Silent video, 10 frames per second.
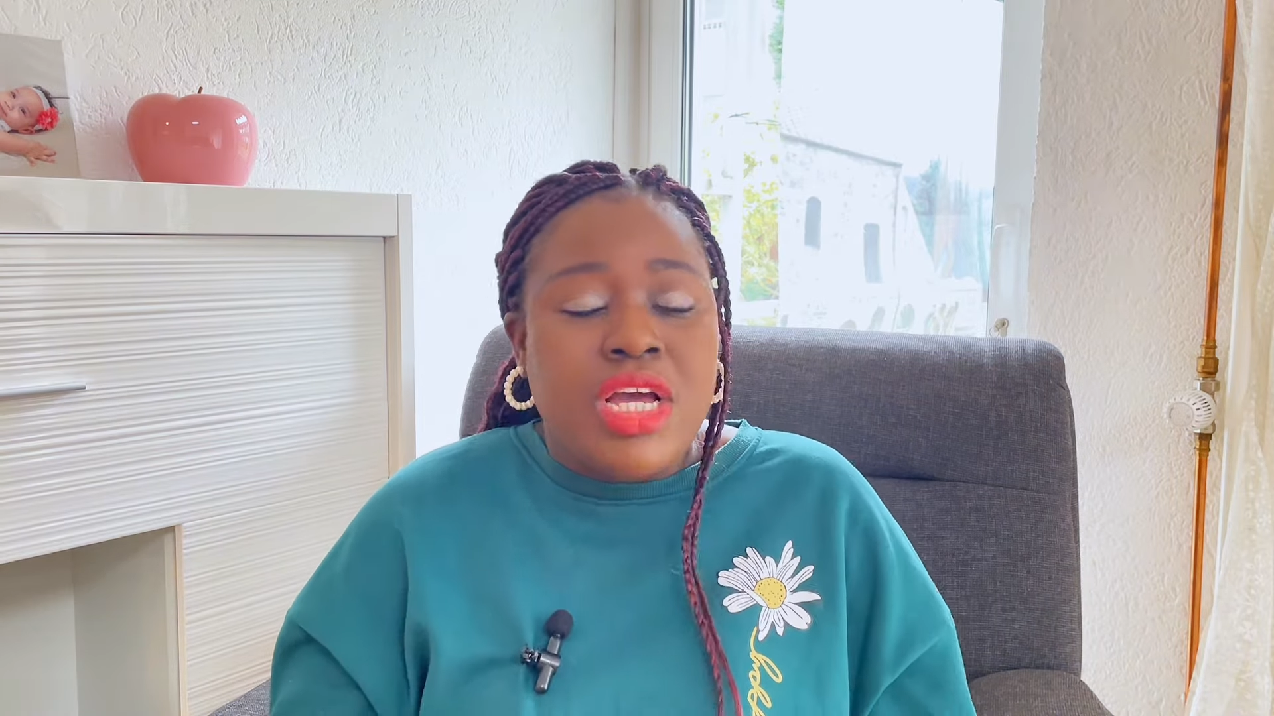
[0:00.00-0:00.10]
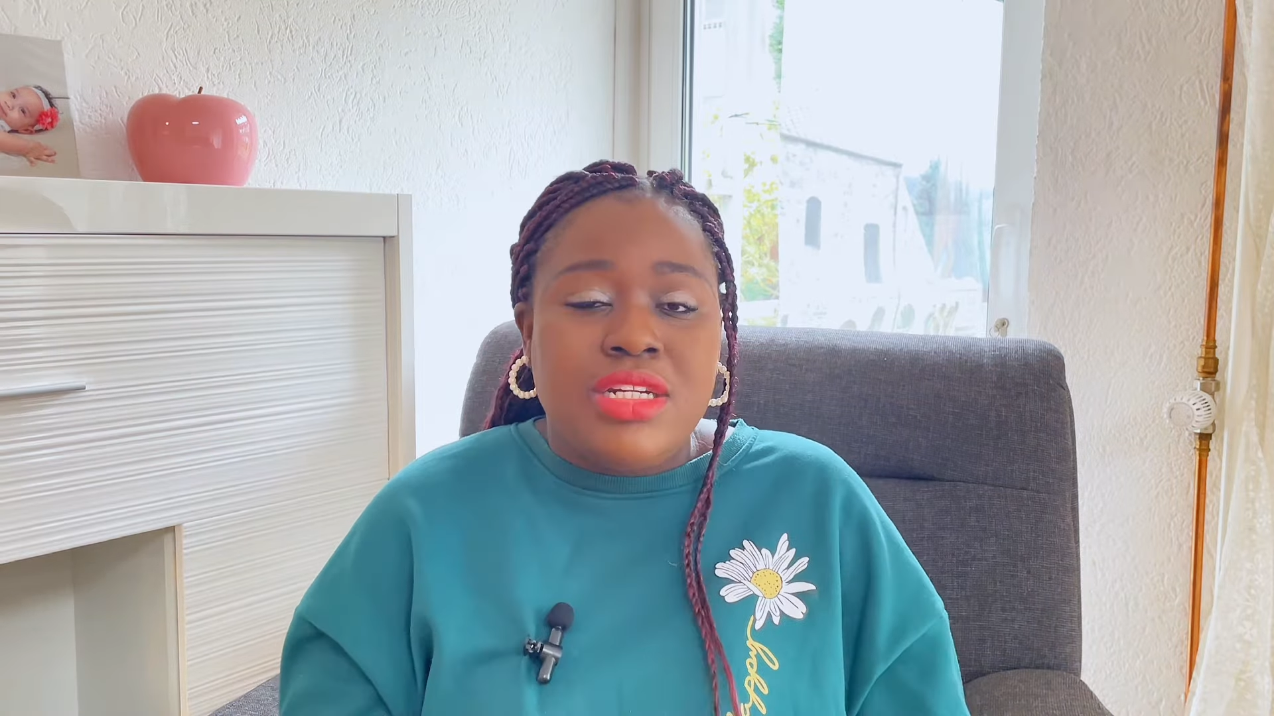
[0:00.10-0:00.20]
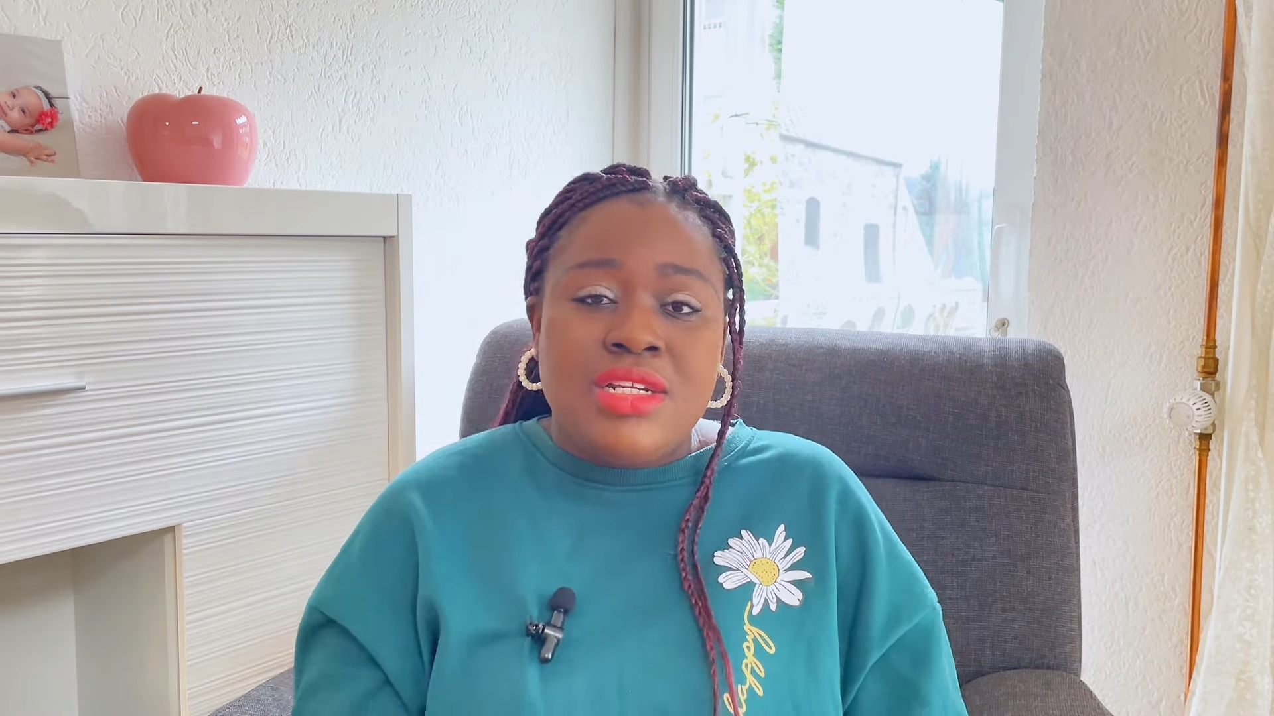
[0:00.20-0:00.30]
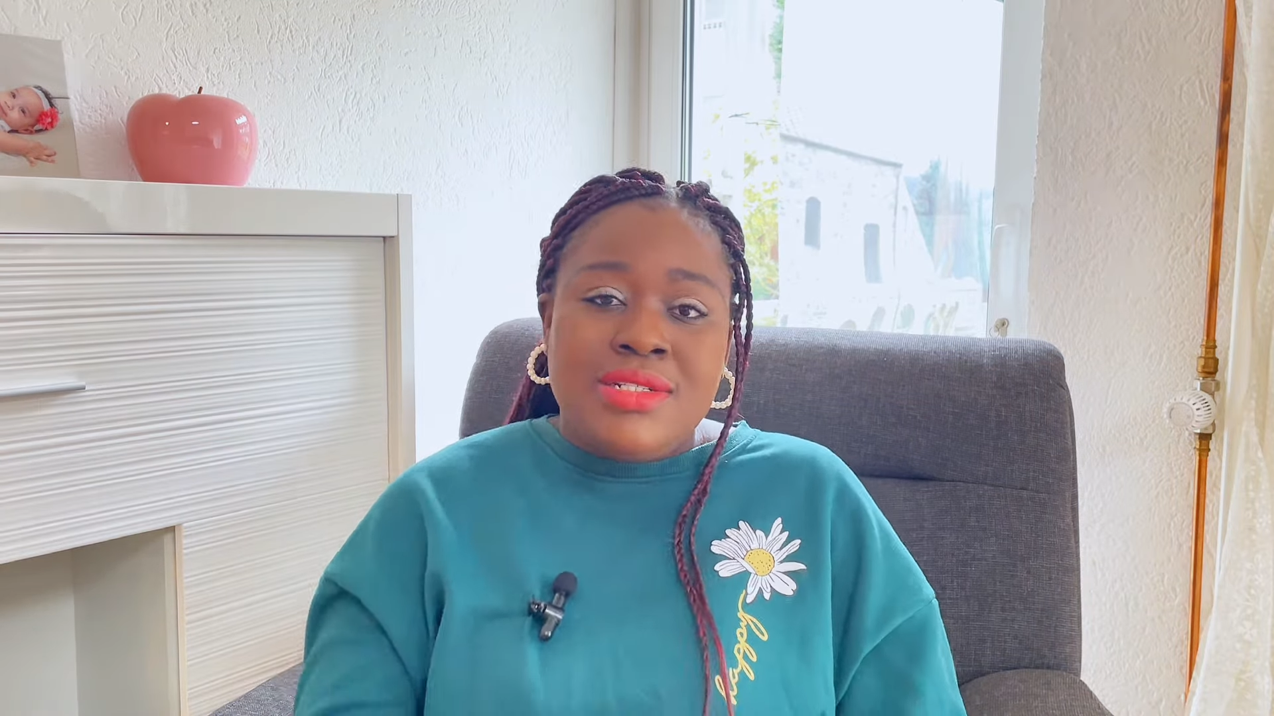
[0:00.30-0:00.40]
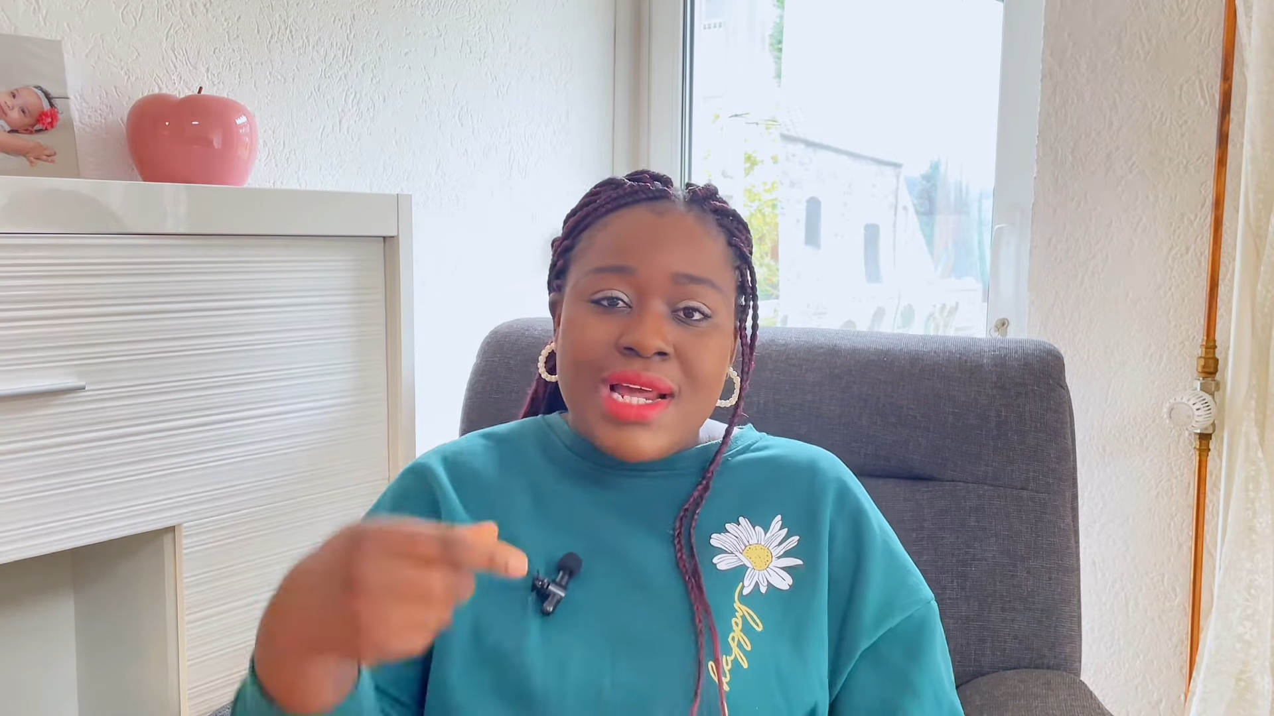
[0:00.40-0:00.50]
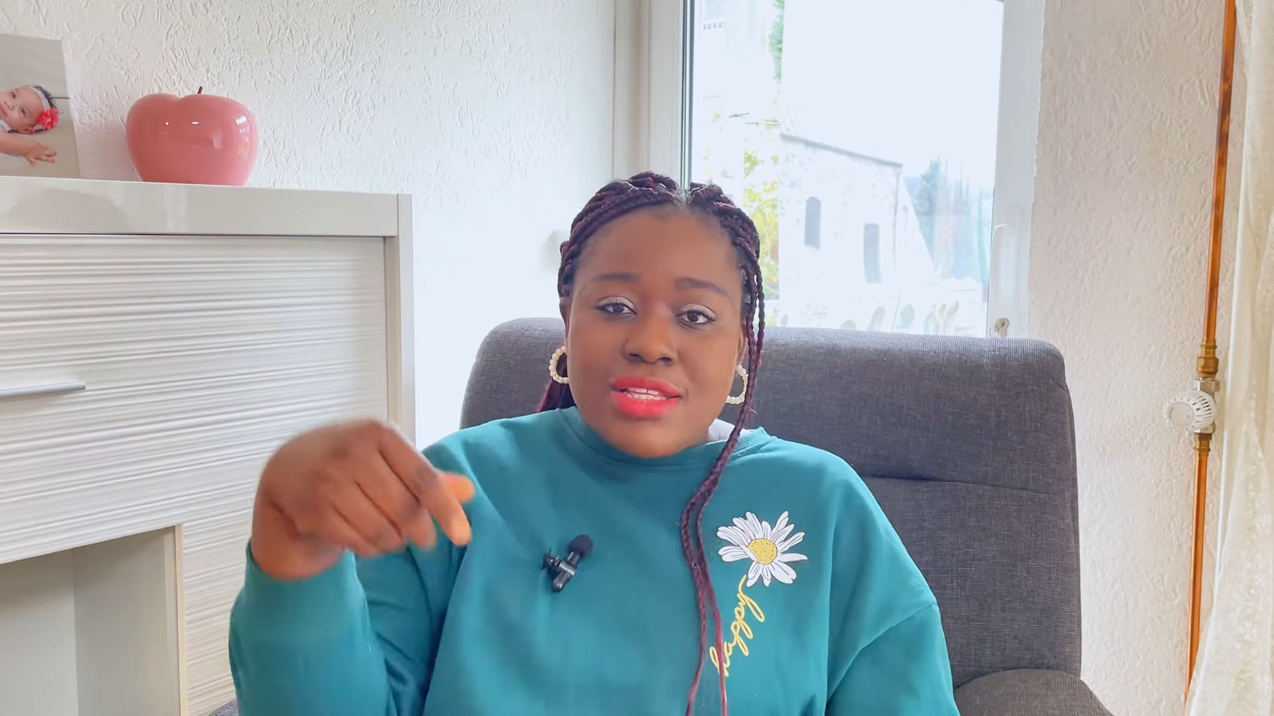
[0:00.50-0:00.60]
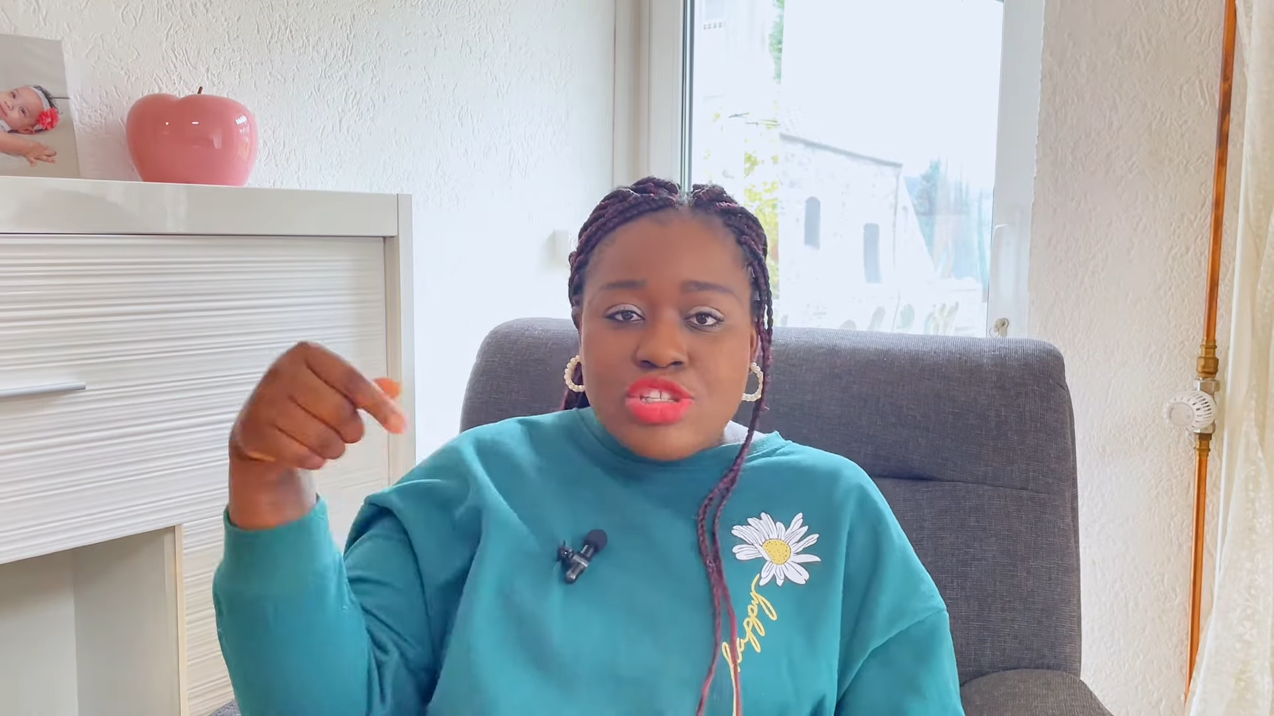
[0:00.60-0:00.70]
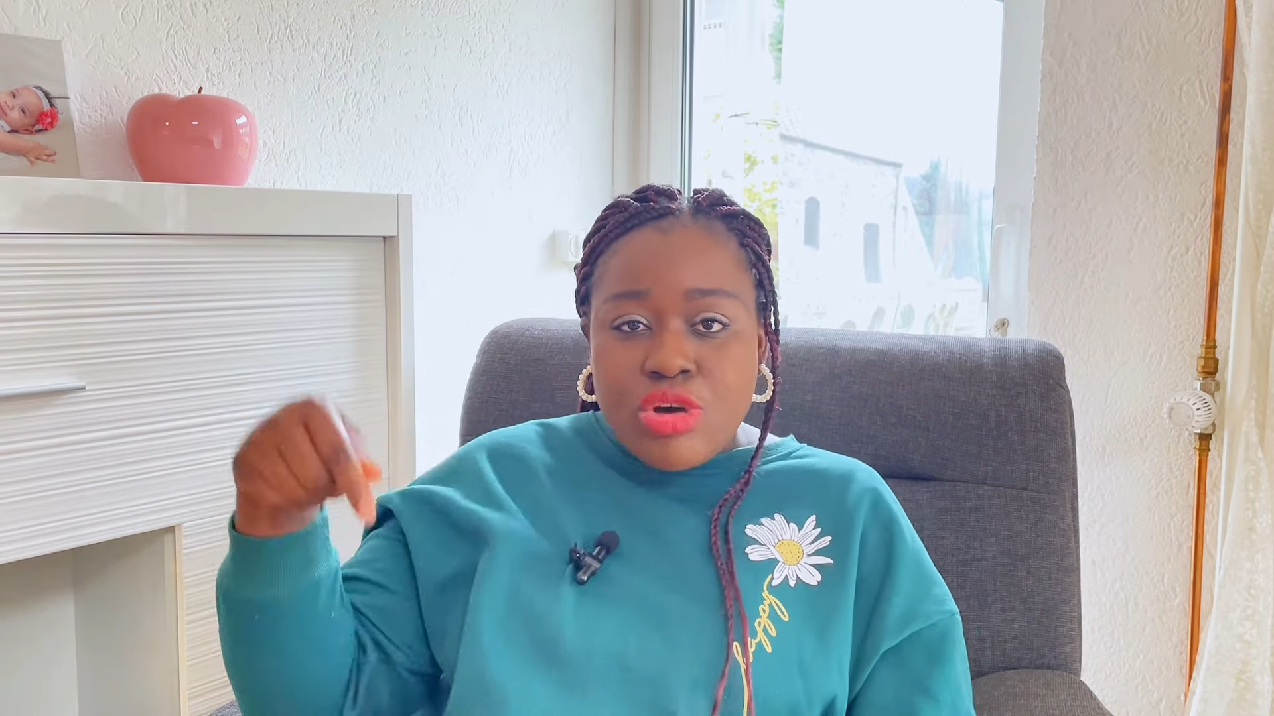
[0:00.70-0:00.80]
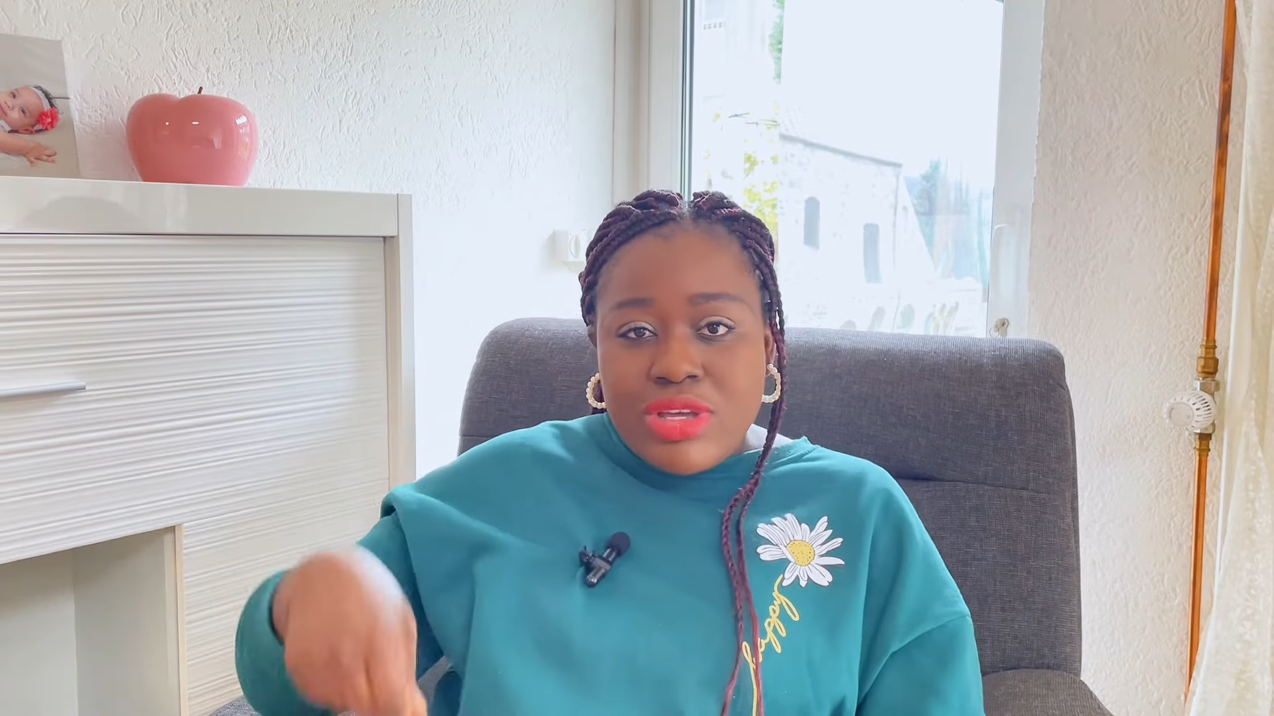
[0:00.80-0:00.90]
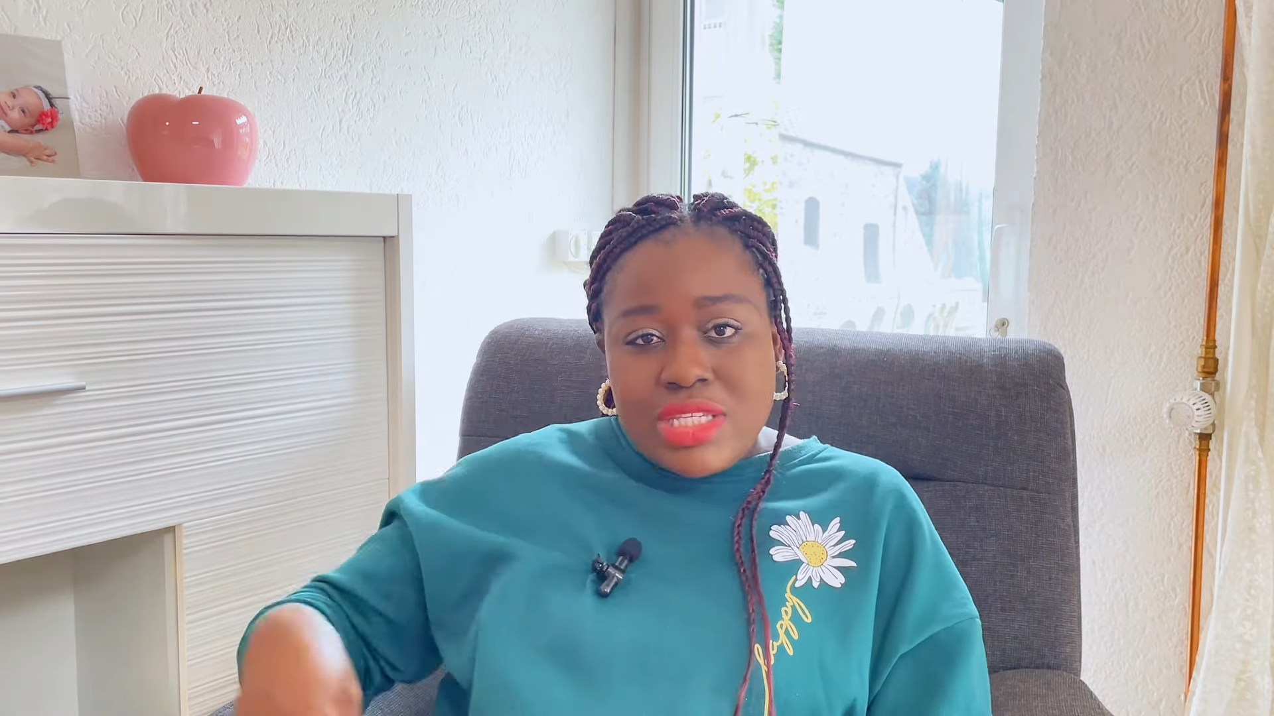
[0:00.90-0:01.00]
the day
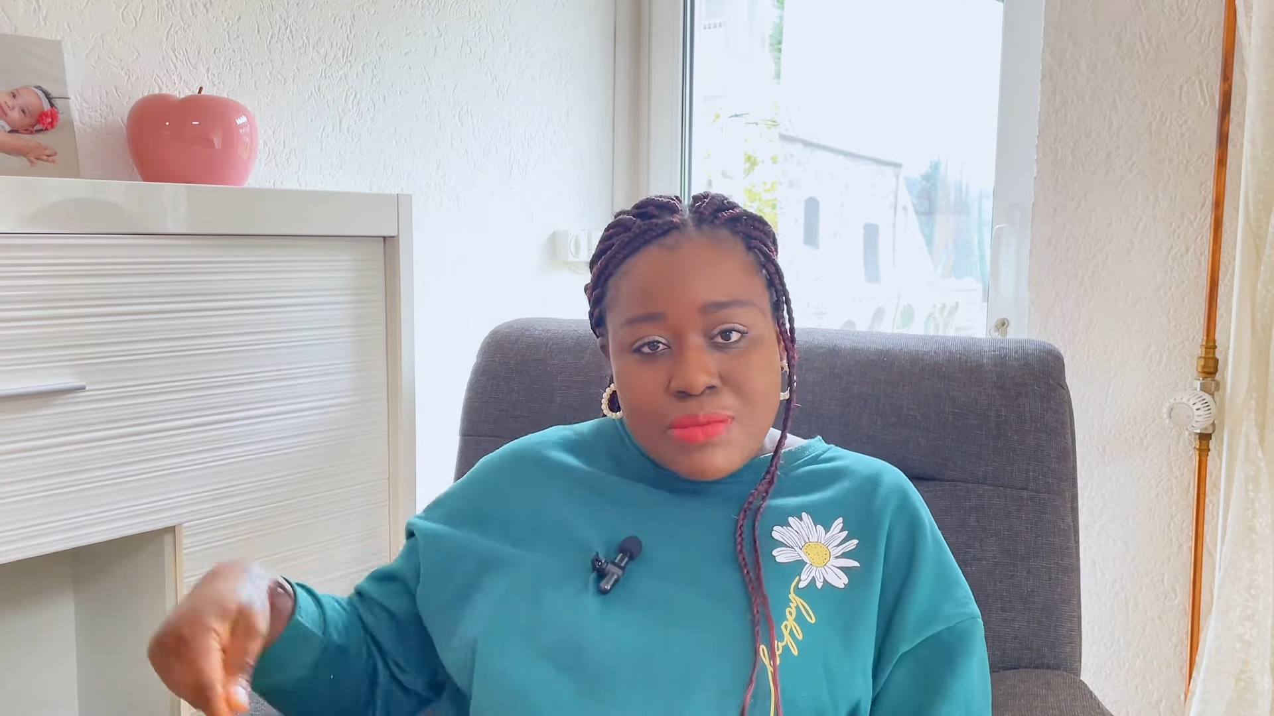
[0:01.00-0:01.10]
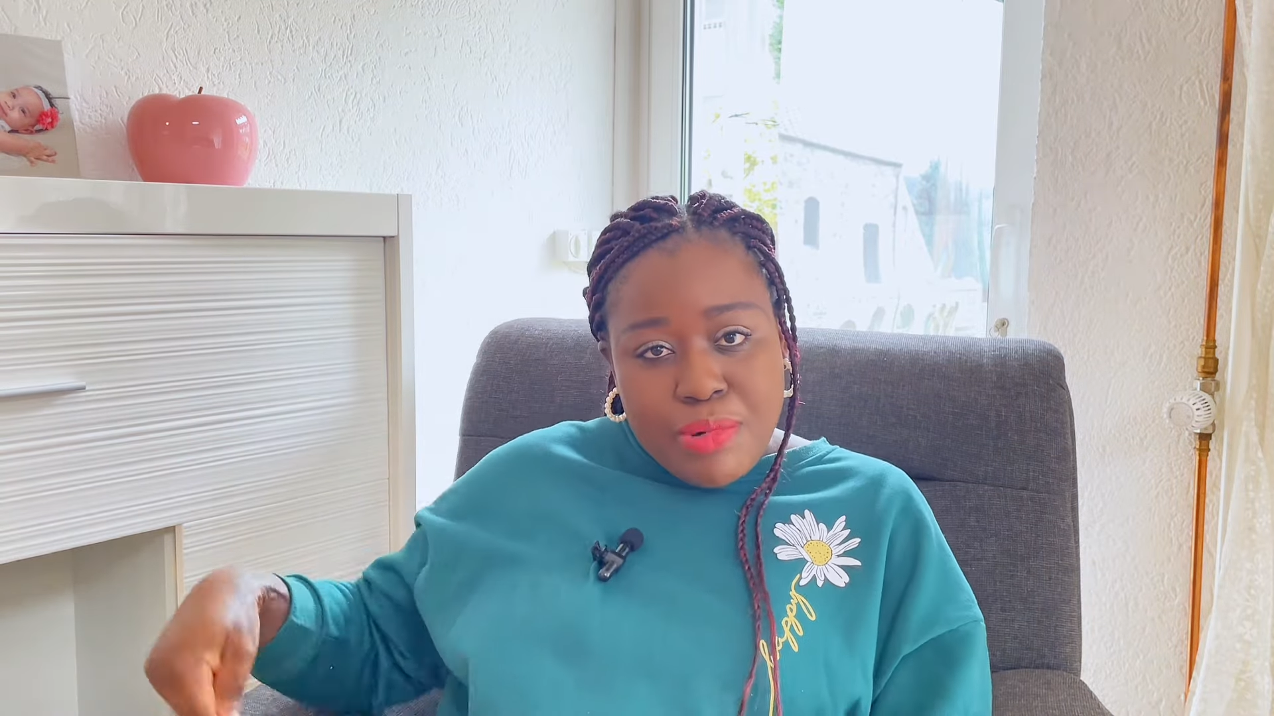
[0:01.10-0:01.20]
so is